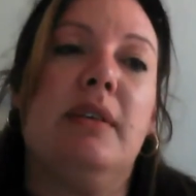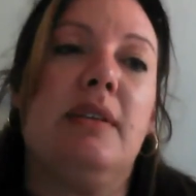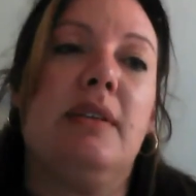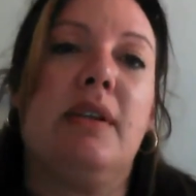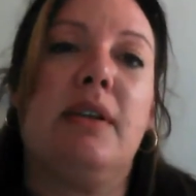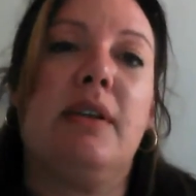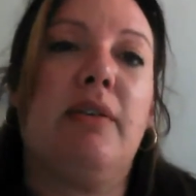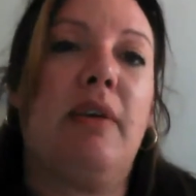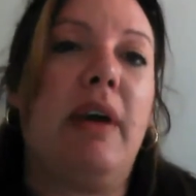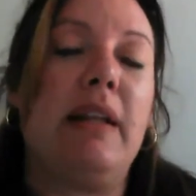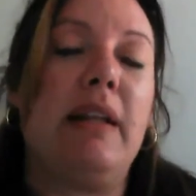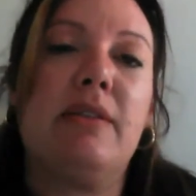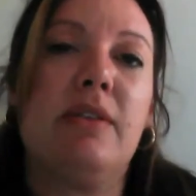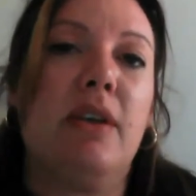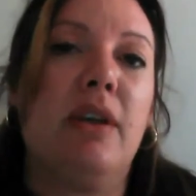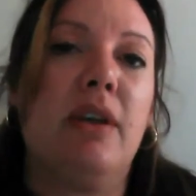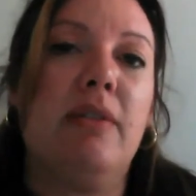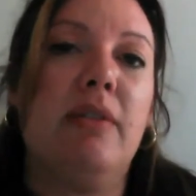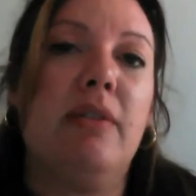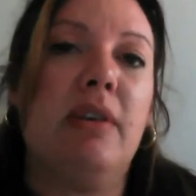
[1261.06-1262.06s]
a great
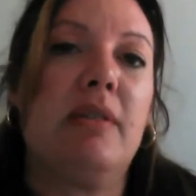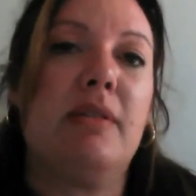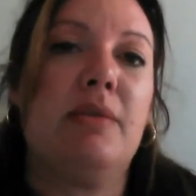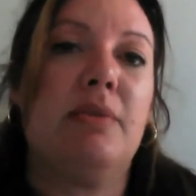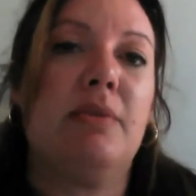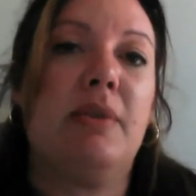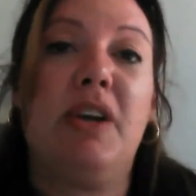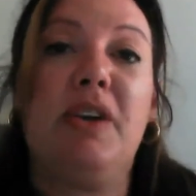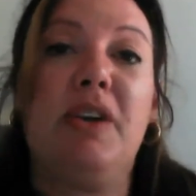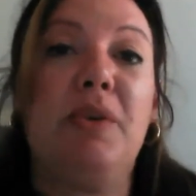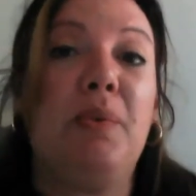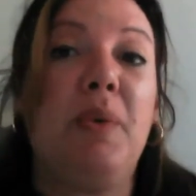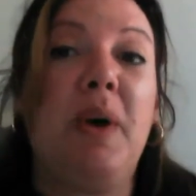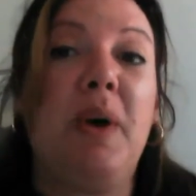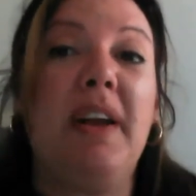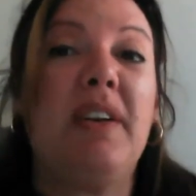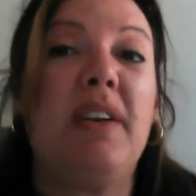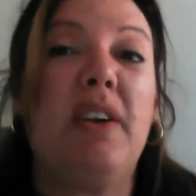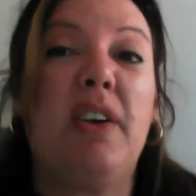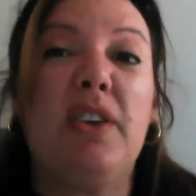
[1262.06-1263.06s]
service. So
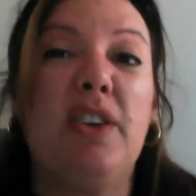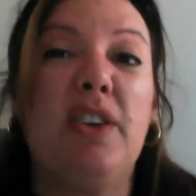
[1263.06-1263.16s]
why not